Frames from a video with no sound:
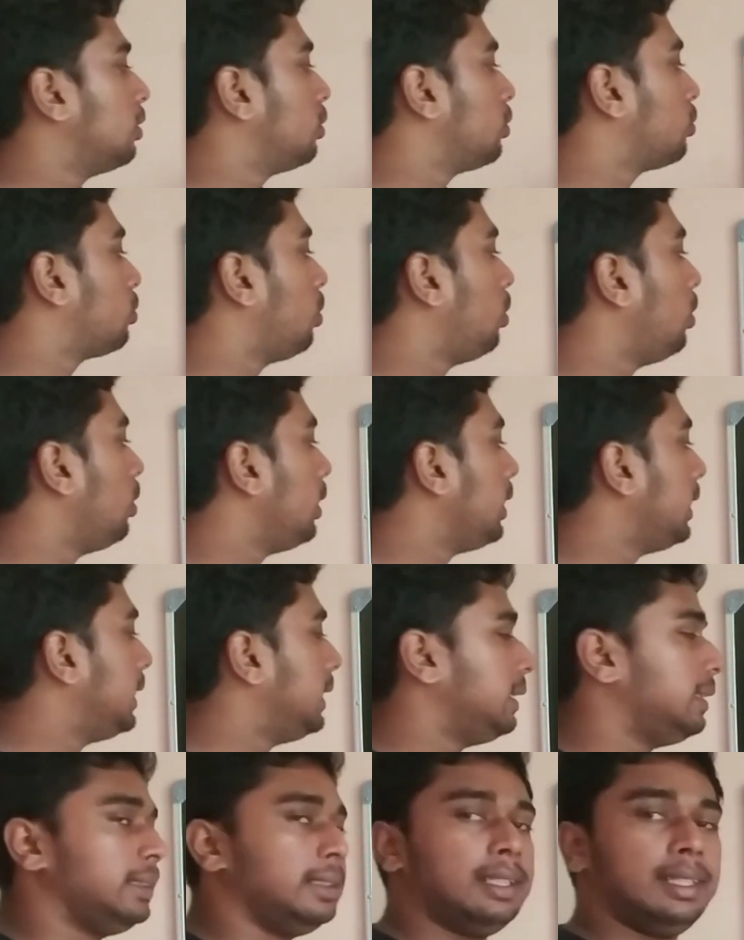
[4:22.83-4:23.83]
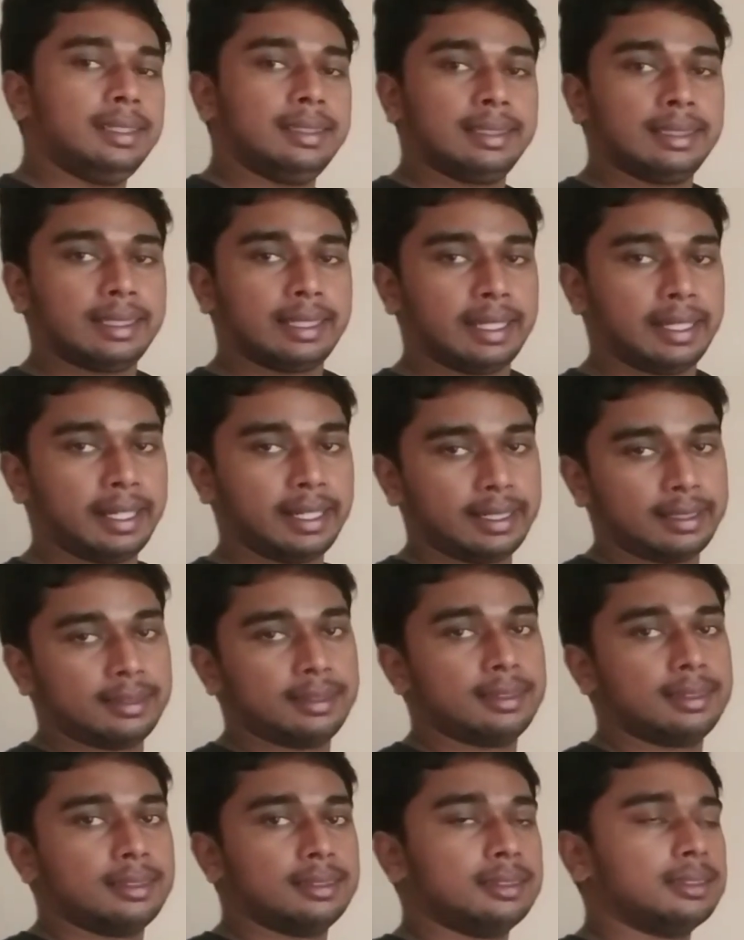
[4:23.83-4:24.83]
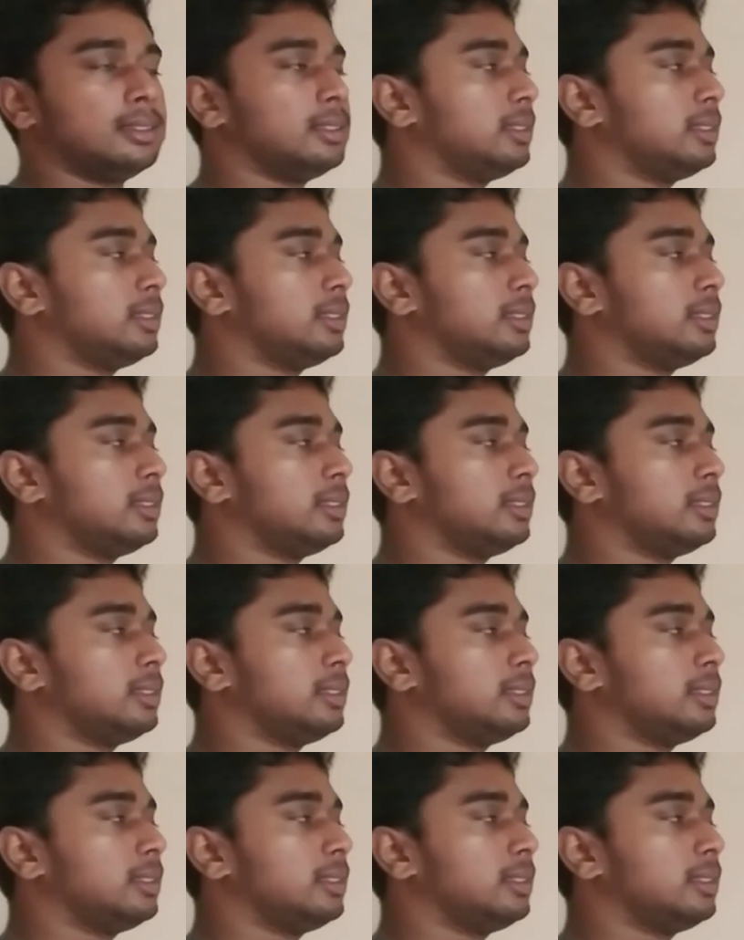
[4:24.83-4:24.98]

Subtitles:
So in this case,